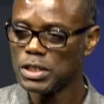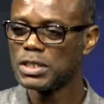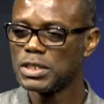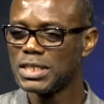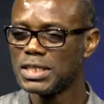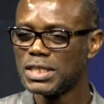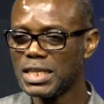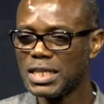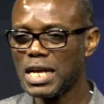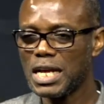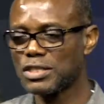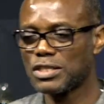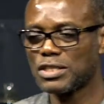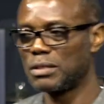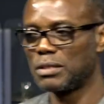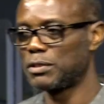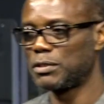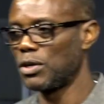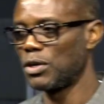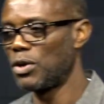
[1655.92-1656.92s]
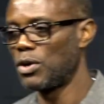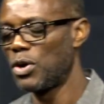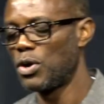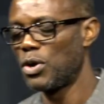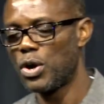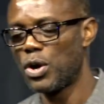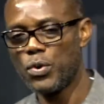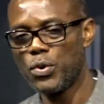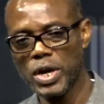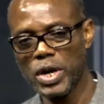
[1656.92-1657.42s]
Take that scripture.
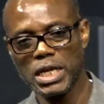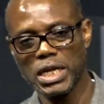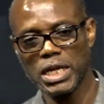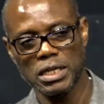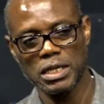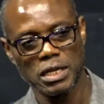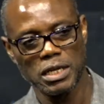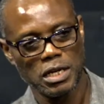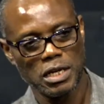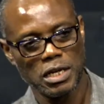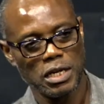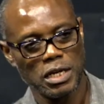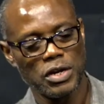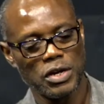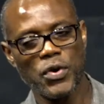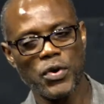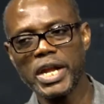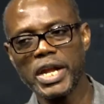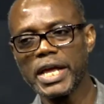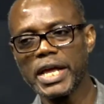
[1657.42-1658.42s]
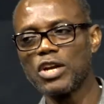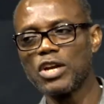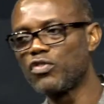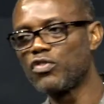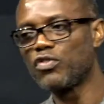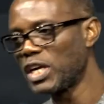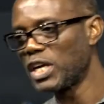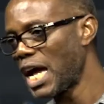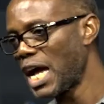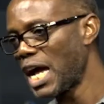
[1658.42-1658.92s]
Read it. Read it again
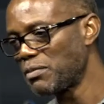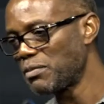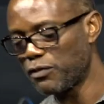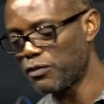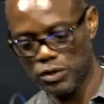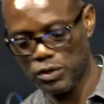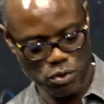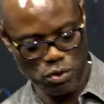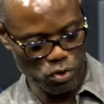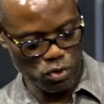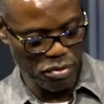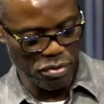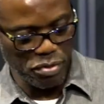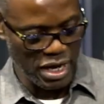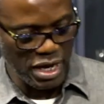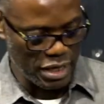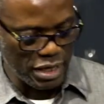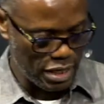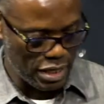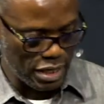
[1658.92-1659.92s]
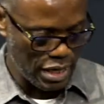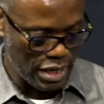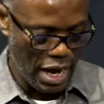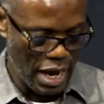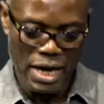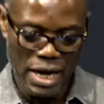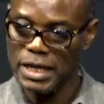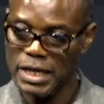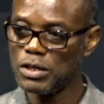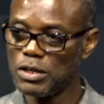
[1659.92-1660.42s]
overnight before you go to bed, and
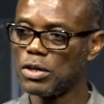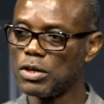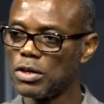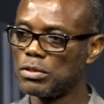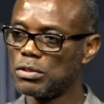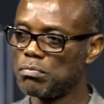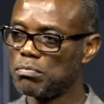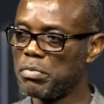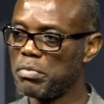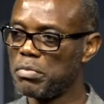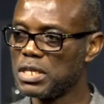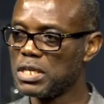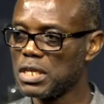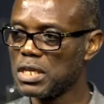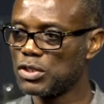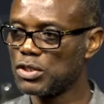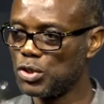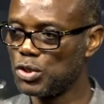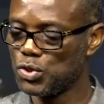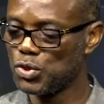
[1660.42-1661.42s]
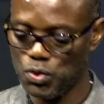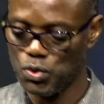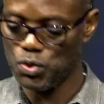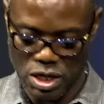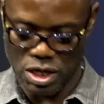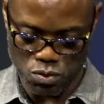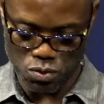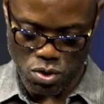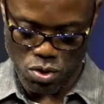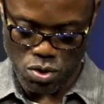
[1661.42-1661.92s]
let God minister to you through that
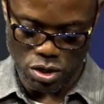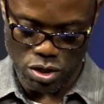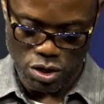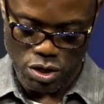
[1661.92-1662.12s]
word.